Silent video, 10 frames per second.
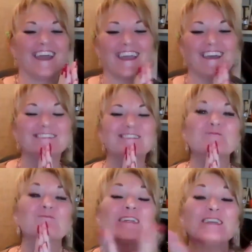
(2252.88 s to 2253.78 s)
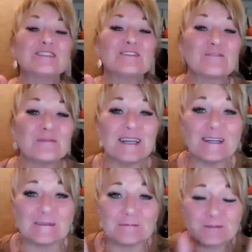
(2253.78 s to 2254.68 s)
And so what do you do from
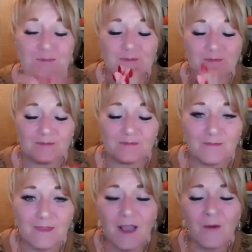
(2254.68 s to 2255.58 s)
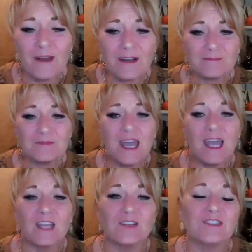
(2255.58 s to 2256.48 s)
here? Well,
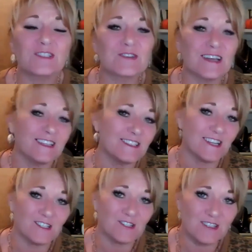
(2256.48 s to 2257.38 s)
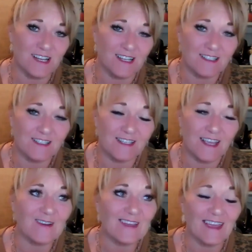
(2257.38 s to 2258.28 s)
you just go ahead and text your stylist and
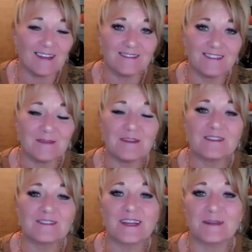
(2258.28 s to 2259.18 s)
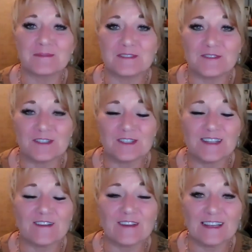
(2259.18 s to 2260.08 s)
say, okay, give me the sign-up
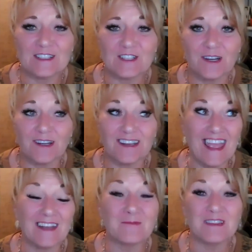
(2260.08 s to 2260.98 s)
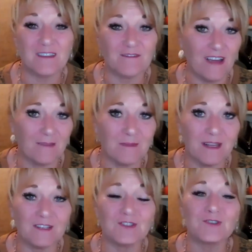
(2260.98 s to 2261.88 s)
instructions. How do I get started? And within 5
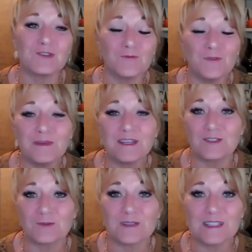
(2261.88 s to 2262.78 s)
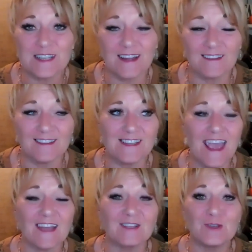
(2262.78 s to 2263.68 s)
minutes, you will be a jewelry stylist
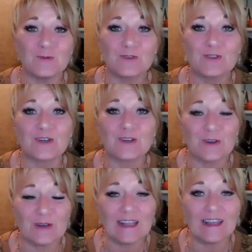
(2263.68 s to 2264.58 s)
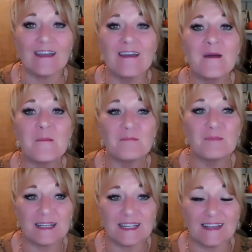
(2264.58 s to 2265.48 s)
and you will start earning
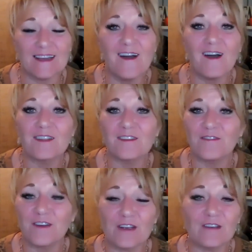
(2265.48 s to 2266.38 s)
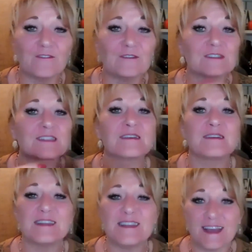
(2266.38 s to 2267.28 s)
money on the very first
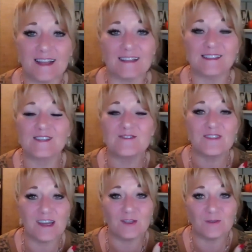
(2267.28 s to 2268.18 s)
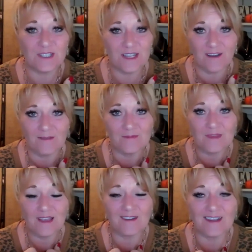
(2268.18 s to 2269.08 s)
necklace that you sell.
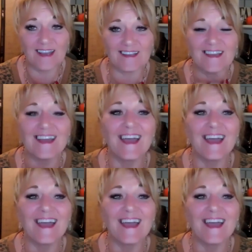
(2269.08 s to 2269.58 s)
Okay.